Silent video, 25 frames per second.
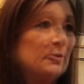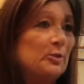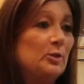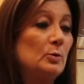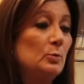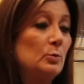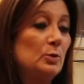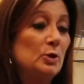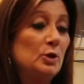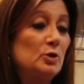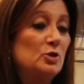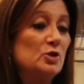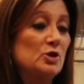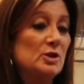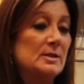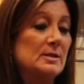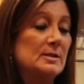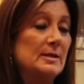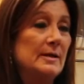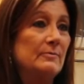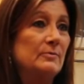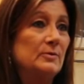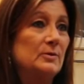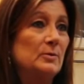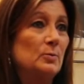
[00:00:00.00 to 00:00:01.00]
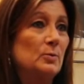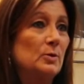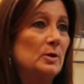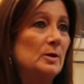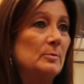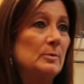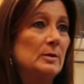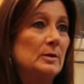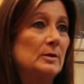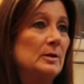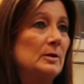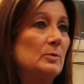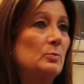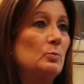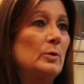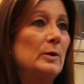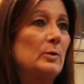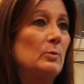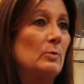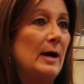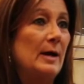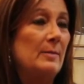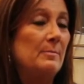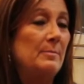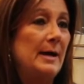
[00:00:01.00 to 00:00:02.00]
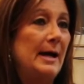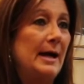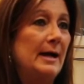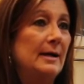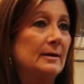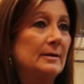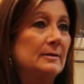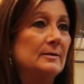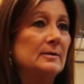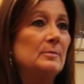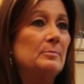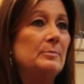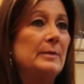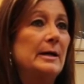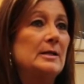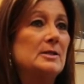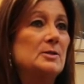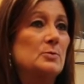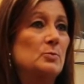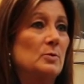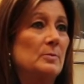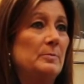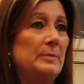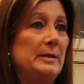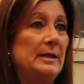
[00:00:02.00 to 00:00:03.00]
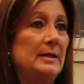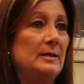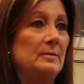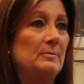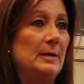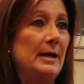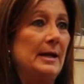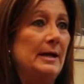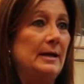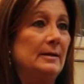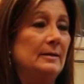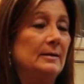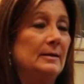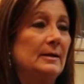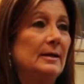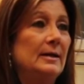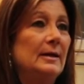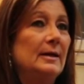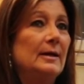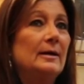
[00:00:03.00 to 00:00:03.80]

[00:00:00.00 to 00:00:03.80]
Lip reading: You just left the room and then went right back and the beds were being made.